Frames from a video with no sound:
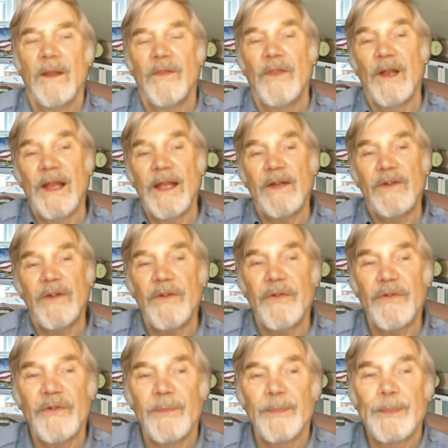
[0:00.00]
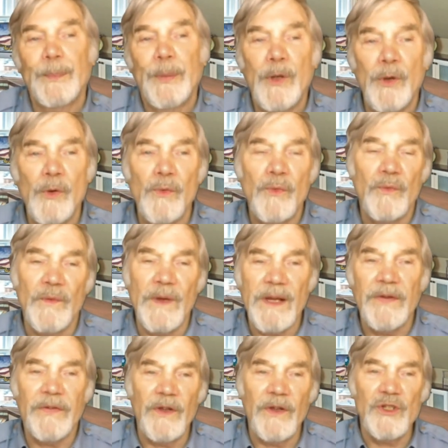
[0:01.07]
The latest Pew
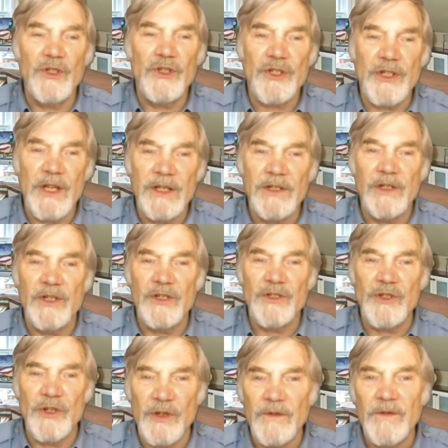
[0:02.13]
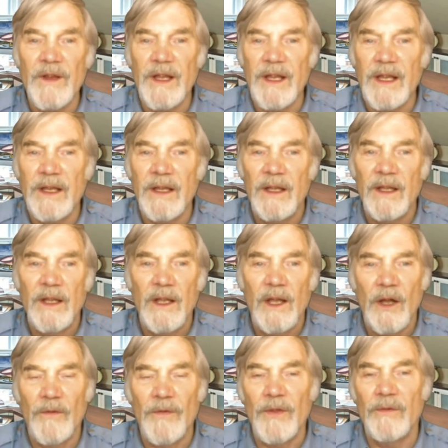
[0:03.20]
Research Center survey
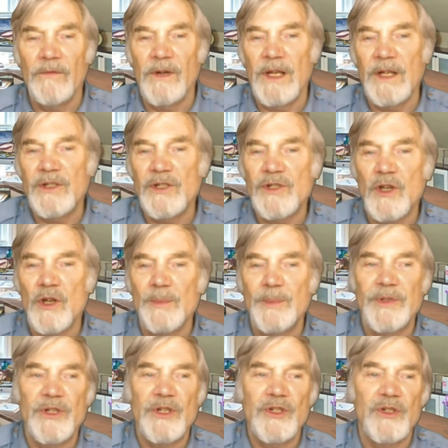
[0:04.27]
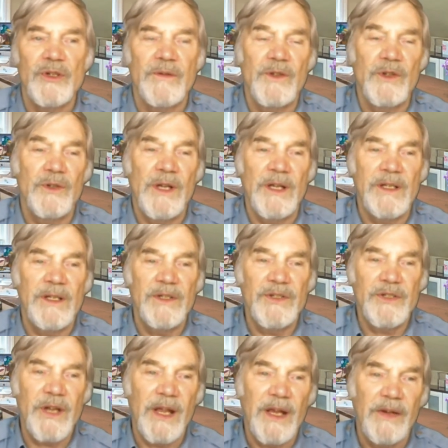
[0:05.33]
of the religious composition of the United
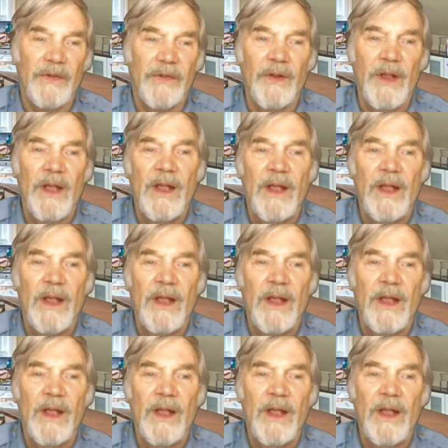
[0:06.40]
States